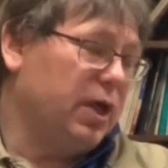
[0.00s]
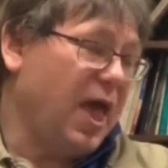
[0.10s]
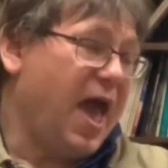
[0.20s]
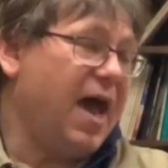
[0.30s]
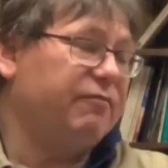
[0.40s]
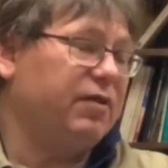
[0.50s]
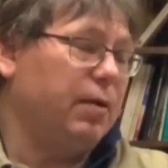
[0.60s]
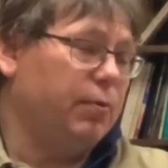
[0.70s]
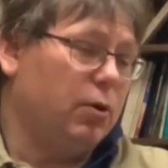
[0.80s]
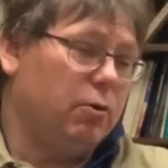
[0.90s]
a half-day
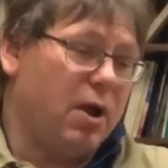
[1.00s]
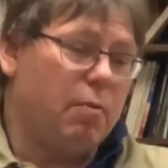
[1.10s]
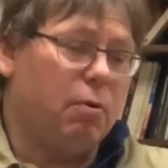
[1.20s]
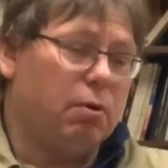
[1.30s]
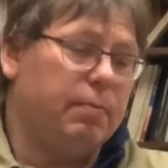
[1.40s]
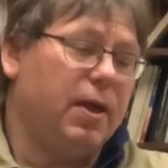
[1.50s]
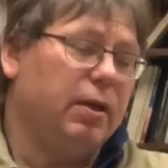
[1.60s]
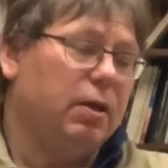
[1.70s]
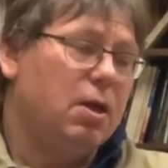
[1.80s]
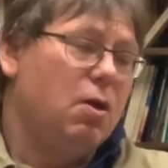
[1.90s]
program
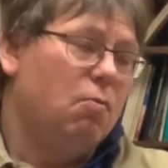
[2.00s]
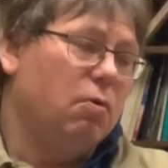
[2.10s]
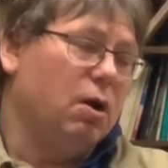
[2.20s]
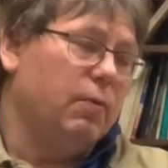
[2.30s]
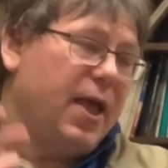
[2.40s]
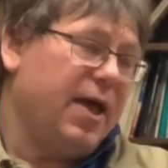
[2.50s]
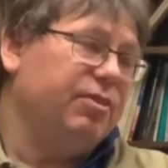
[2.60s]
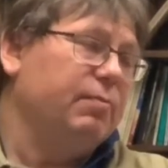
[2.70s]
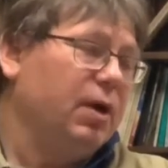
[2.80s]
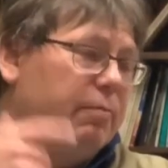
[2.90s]
where we had
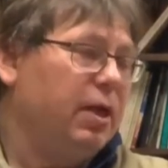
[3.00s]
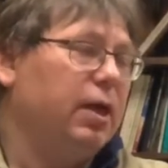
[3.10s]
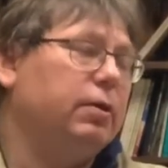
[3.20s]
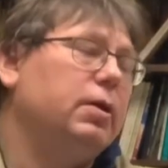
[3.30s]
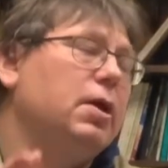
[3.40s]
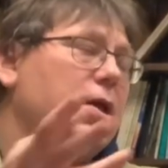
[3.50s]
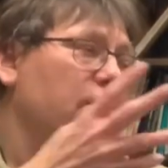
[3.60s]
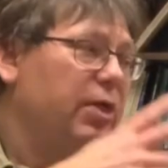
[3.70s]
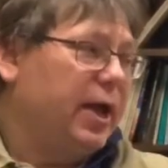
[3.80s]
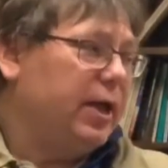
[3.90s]
them come in.
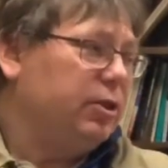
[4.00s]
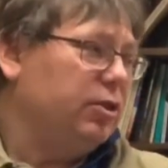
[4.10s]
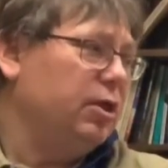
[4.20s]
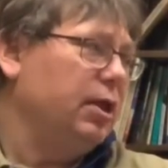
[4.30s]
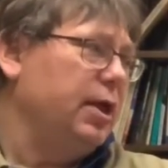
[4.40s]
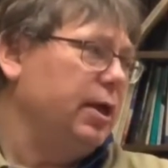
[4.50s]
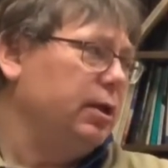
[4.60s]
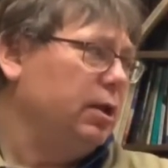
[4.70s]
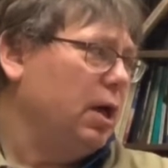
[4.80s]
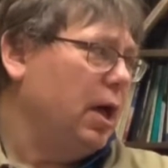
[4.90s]
They got to sit
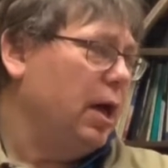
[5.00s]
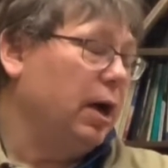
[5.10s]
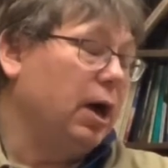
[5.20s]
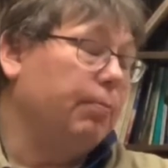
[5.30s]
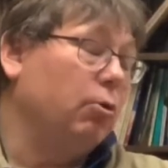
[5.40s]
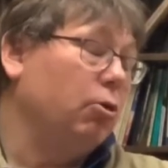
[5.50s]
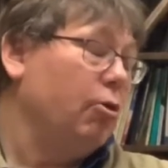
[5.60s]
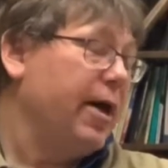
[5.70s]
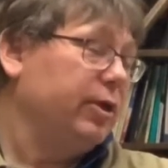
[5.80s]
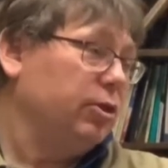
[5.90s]
in a couple of
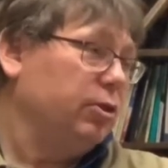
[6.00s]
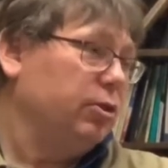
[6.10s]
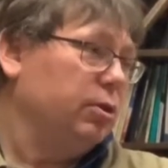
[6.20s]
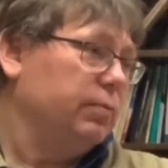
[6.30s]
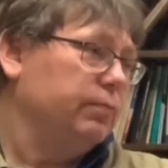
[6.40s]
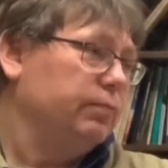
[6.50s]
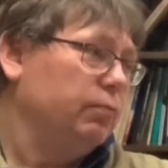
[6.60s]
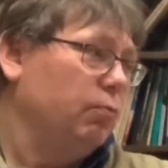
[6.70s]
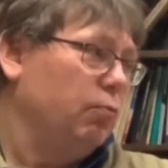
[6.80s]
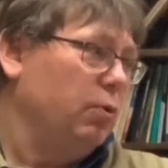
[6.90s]
classes
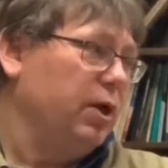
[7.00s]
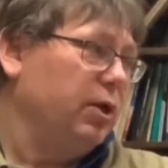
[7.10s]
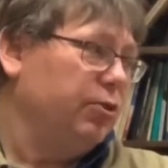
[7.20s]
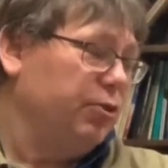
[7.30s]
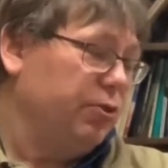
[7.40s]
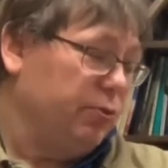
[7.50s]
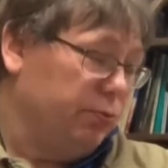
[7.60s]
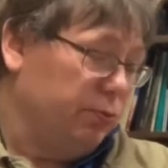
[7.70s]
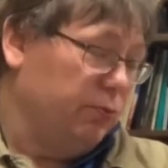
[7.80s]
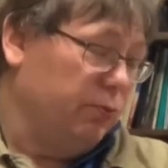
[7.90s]
with
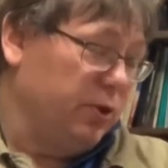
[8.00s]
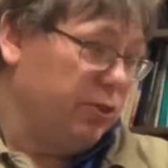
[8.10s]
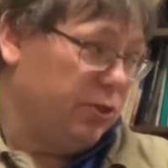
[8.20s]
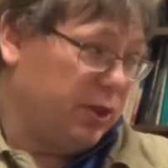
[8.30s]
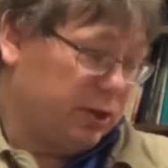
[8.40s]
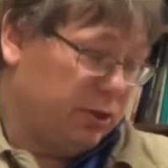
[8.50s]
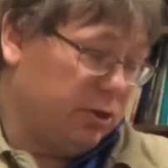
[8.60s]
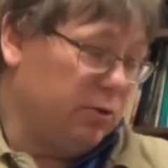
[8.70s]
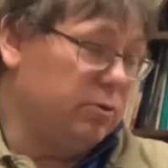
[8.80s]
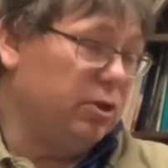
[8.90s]

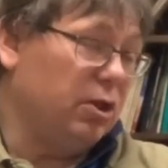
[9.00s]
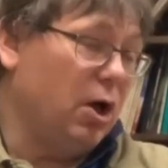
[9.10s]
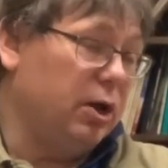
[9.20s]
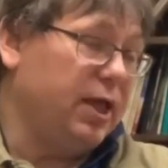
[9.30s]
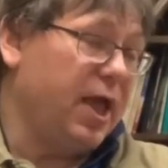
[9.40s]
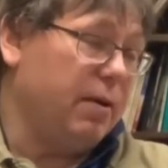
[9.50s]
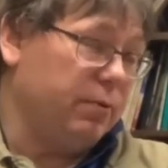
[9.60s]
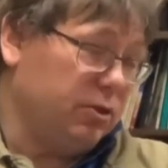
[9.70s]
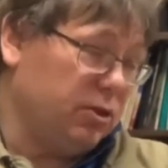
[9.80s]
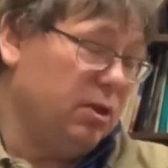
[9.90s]
students on
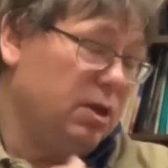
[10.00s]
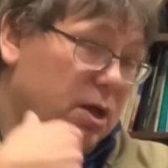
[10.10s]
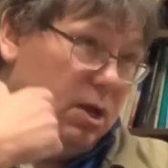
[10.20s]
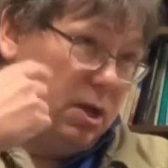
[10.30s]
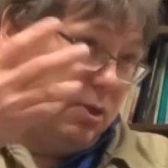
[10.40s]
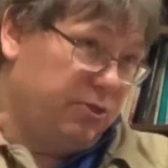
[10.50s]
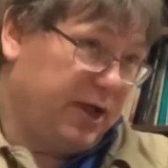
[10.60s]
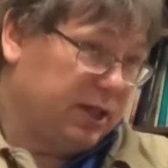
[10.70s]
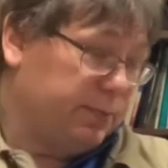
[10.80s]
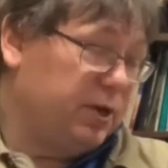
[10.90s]
campus. They
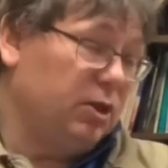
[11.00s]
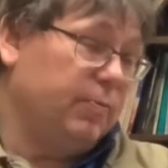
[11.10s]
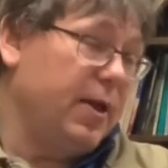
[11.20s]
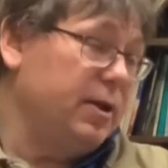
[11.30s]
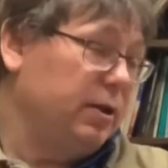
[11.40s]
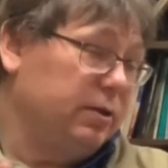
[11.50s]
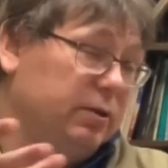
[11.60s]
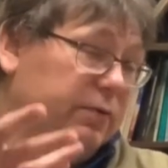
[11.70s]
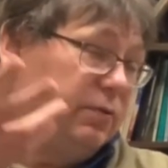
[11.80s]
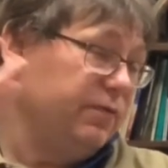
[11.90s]
got to participate
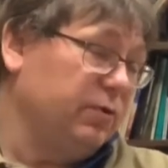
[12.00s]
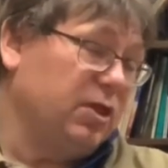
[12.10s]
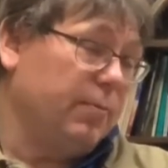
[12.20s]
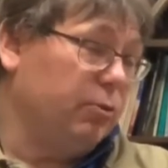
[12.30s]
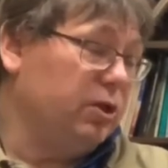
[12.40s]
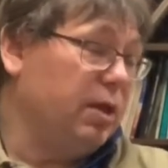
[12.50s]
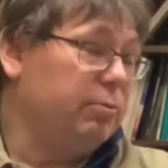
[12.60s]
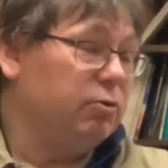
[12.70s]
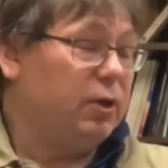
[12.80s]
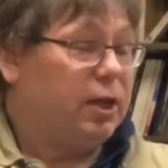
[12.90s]
for example, the
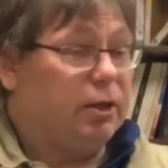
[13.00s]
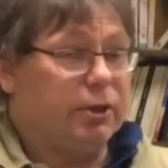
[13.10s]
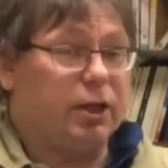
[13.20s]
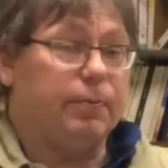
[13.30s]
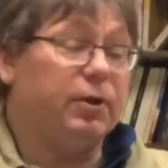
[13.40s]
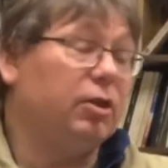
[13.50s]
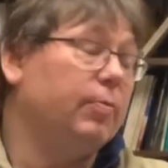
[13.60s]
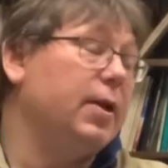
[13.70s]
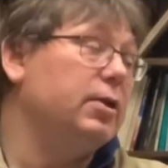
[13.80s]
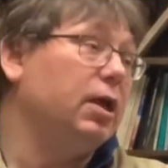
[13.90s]
chemistry kids got to
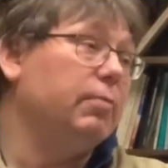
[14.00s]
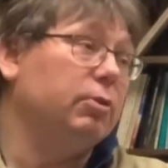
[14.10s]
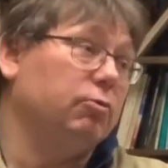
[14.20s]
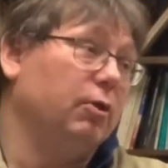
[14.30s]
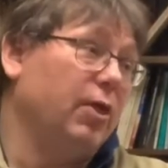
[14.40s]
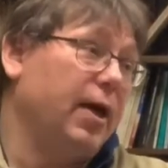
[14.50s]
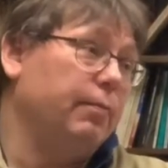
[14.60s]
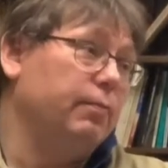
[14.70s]
participate in the chemistry lab.